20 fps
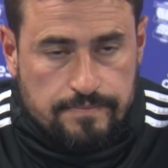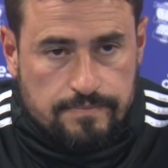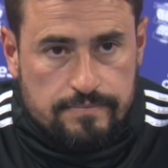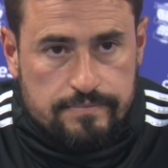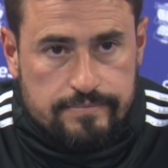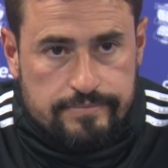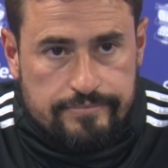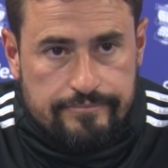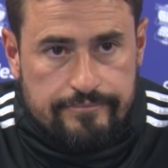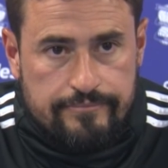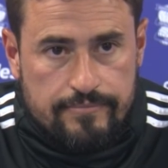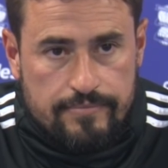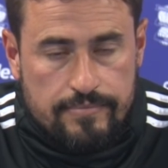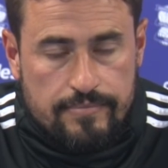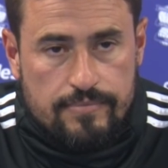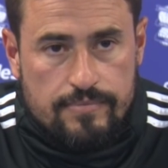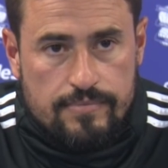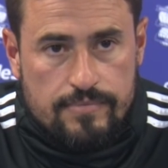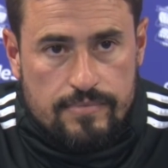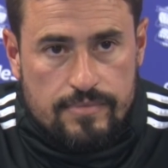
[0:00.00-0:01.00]
In
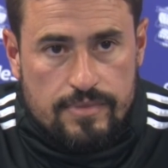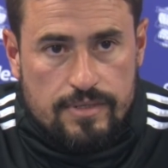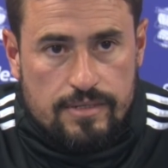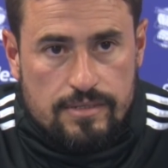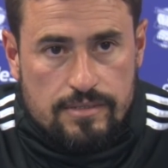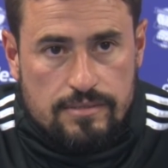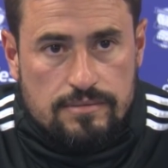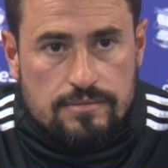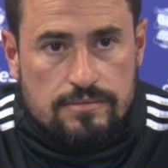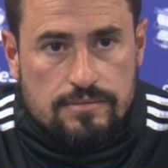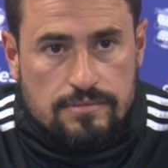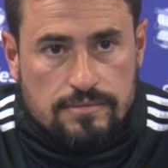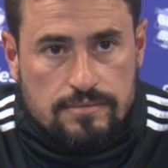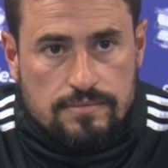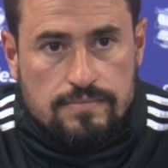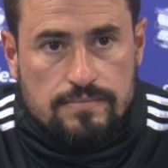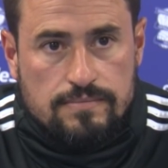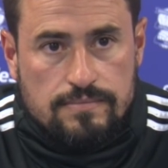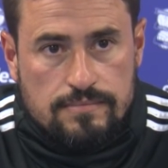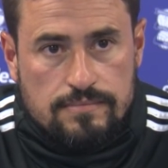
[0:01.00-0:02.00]
terms of the conditioning
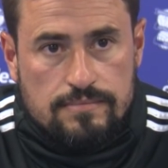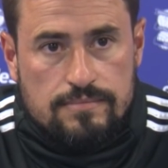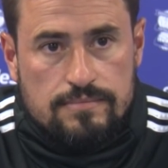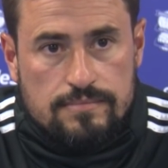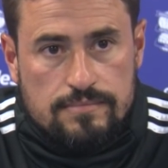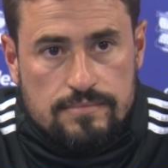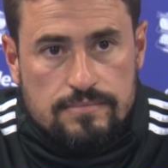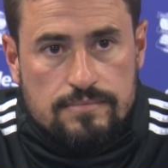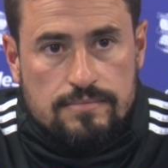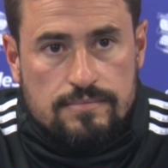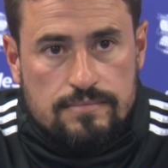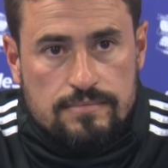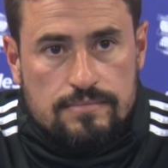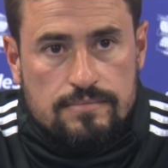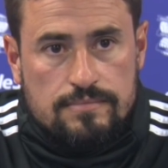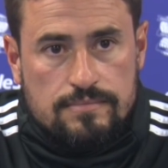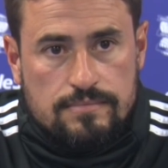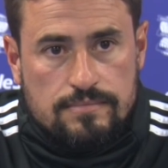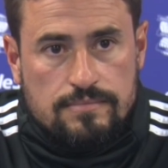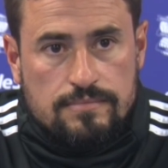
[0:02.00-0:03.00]
of your players, there's been
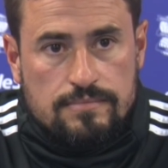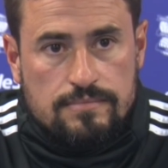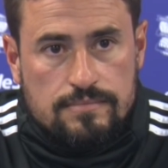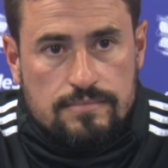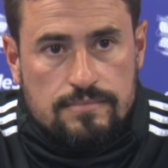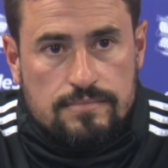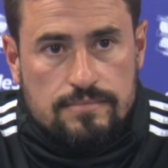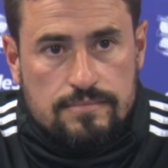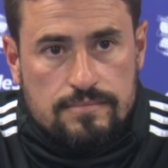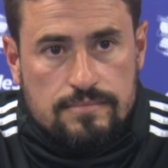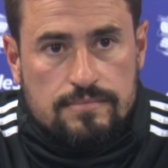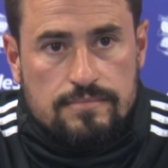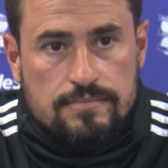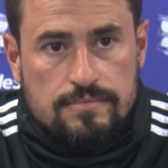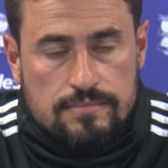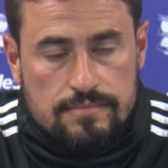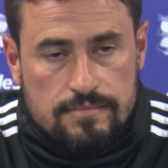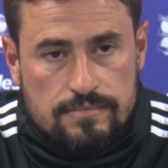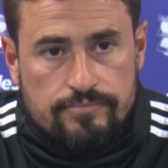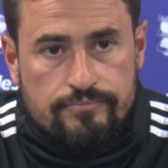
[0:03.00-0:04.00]
certain protocols that
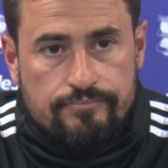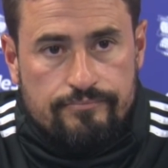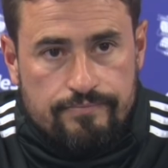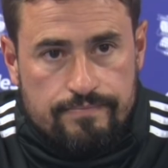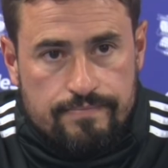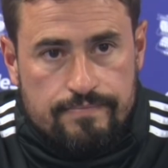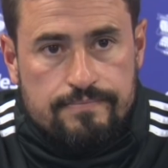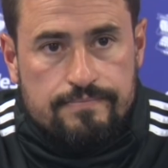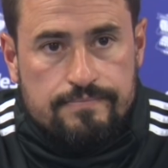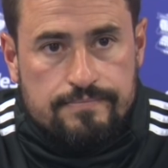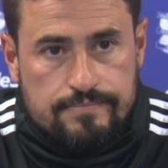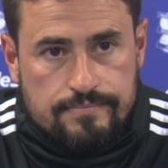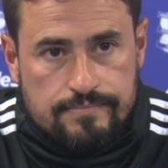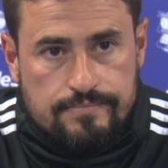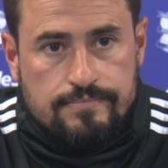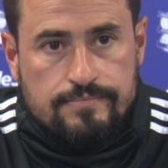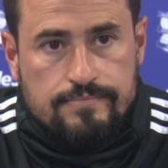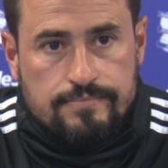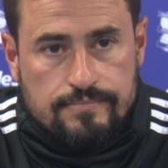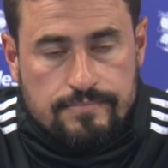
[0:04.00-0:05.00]
every club have had to
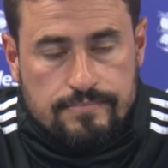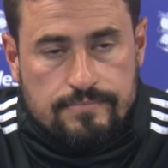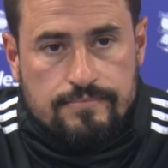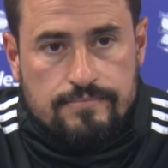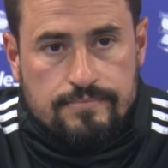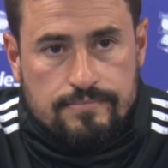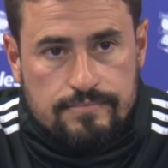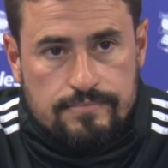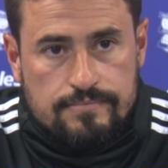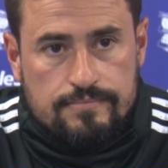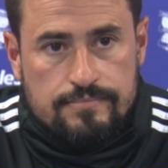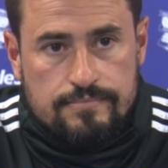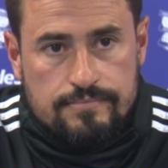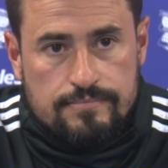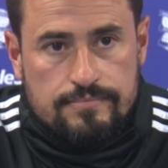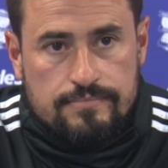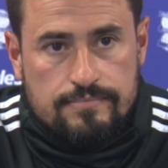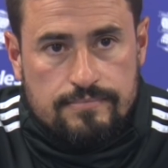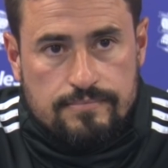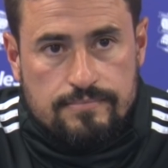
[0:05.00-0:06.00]
adhere to, from
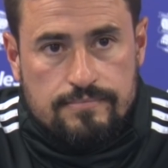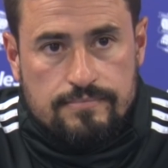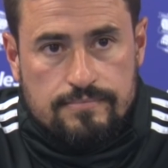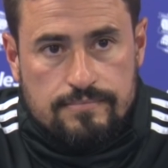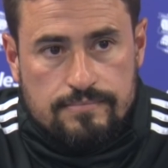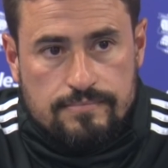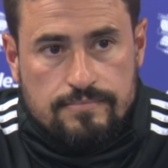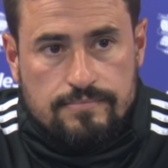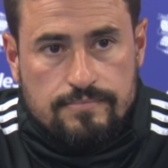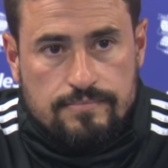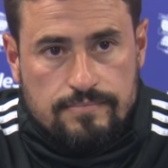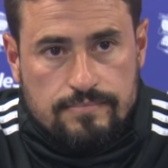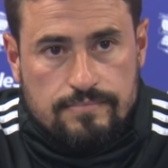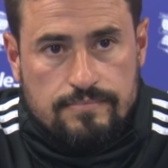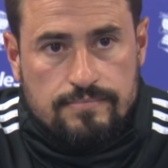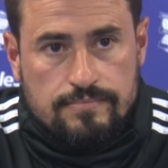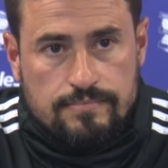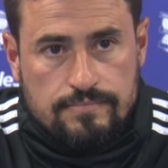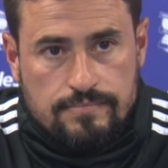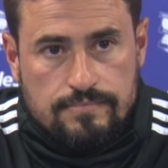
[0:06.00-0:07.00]

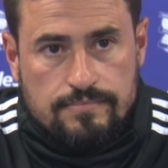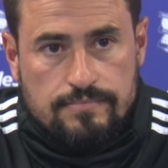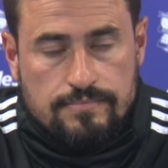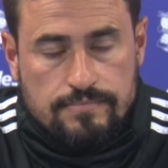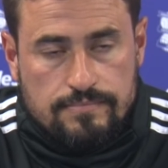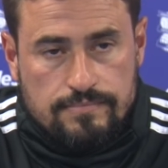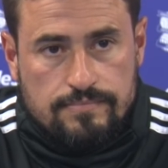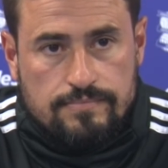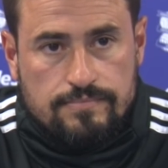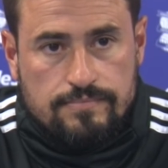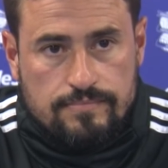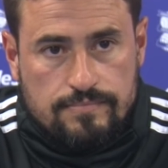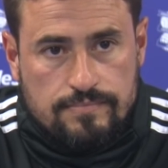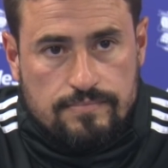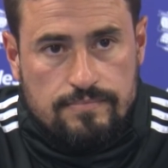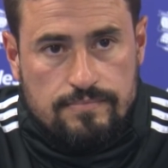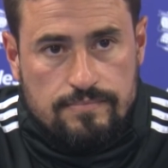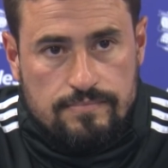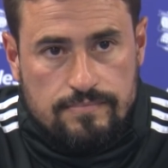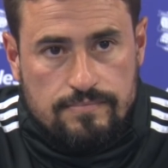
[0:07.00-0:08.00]
non-contact,
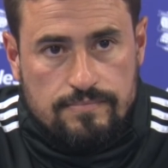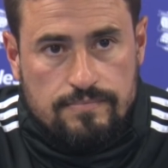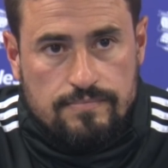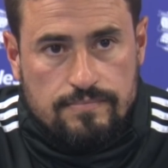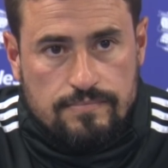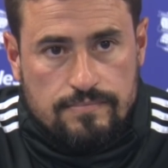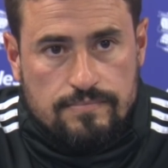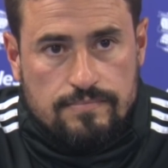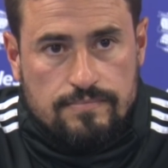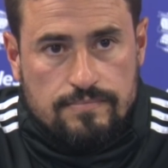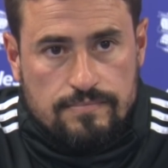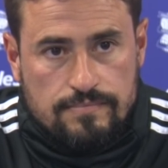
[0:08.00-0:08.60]
moving